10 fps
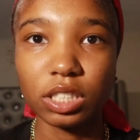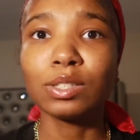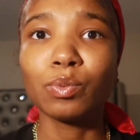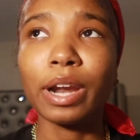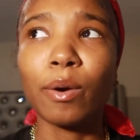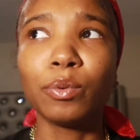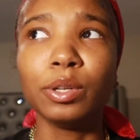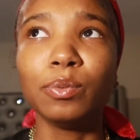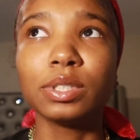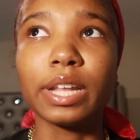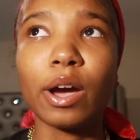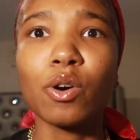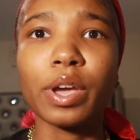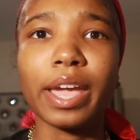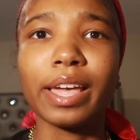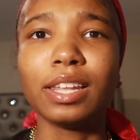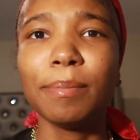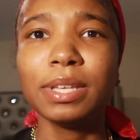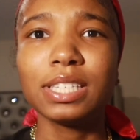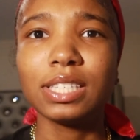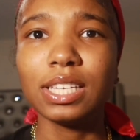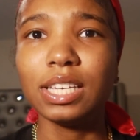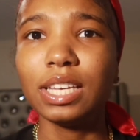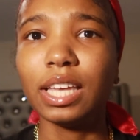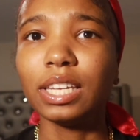That's when I really was like, okay, let me see